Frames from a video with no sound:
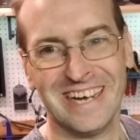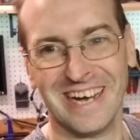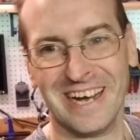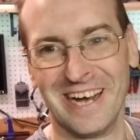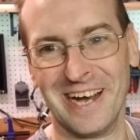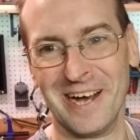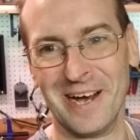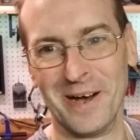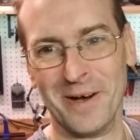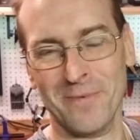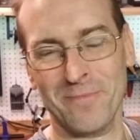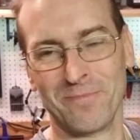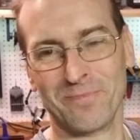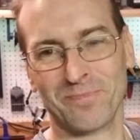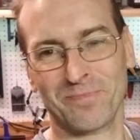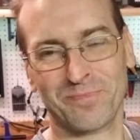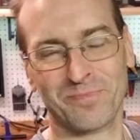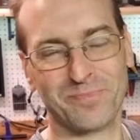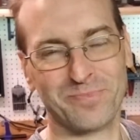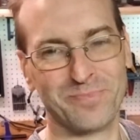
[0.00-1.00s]

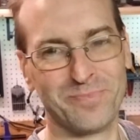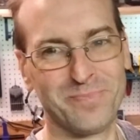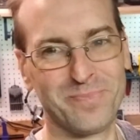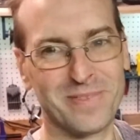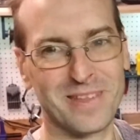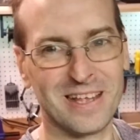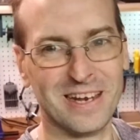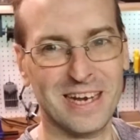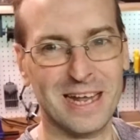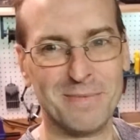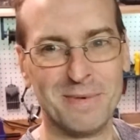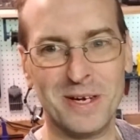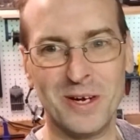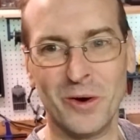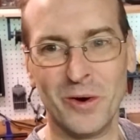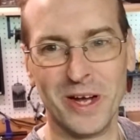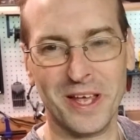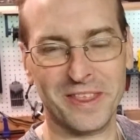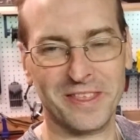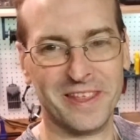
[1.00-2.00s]
Let me
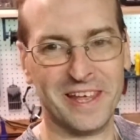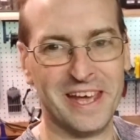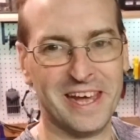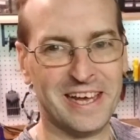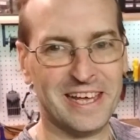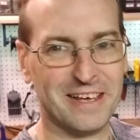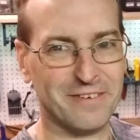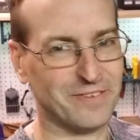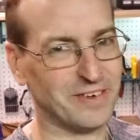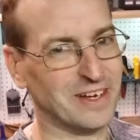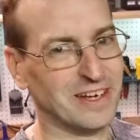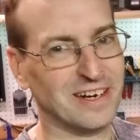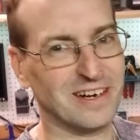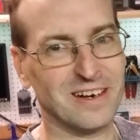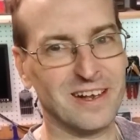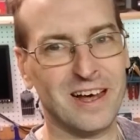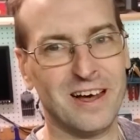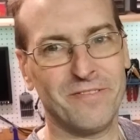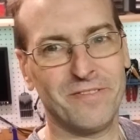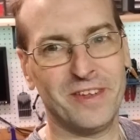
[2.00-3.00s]
know what you think. If you
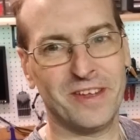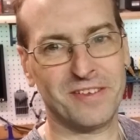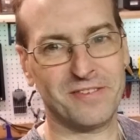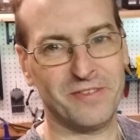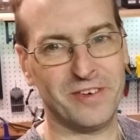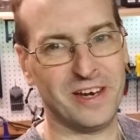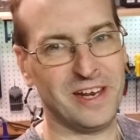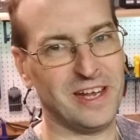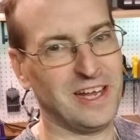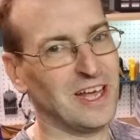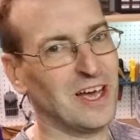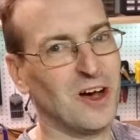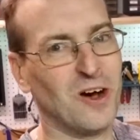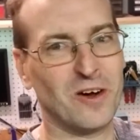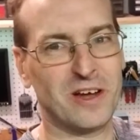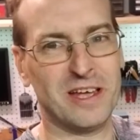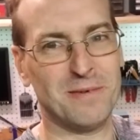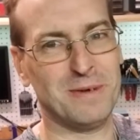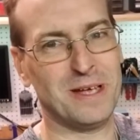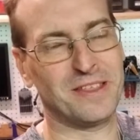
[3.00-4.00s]
love this video,
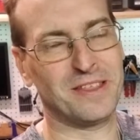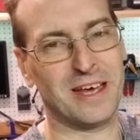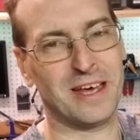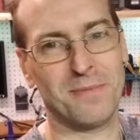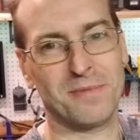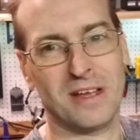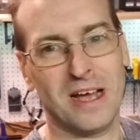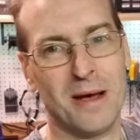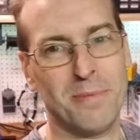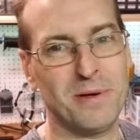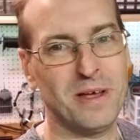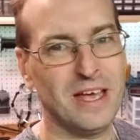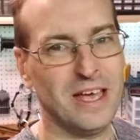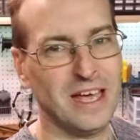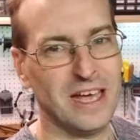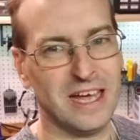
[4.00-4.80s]
give me a thumbs up.